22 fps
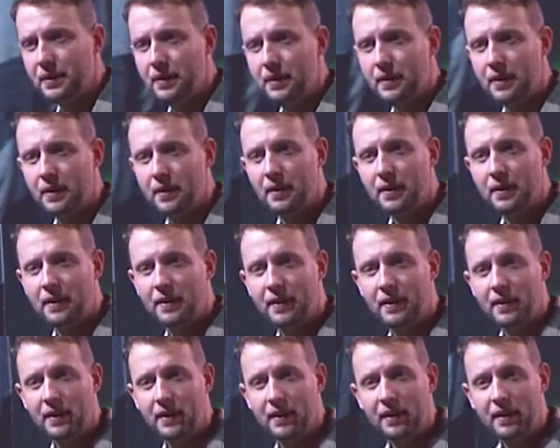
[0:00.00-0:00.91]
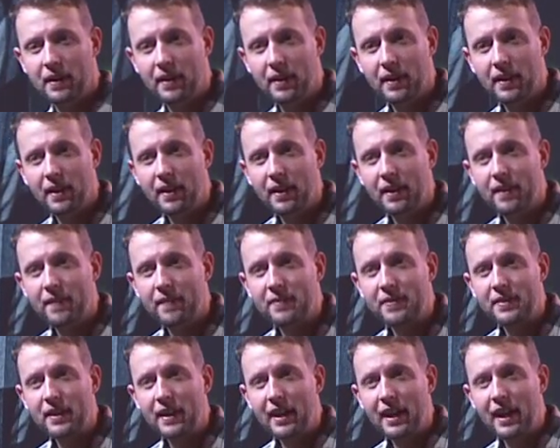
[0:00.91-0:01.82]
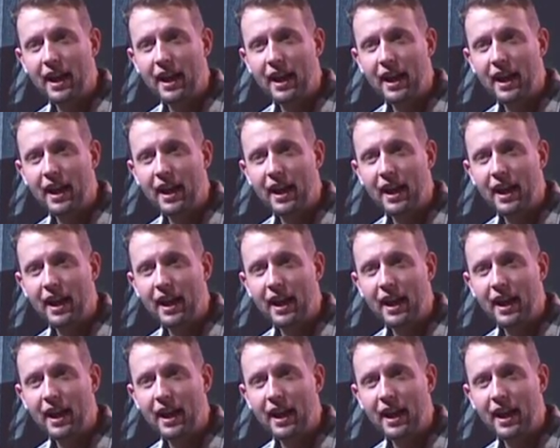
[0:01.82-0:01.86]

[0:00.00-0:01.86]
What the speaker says: No one is speaking in this clip.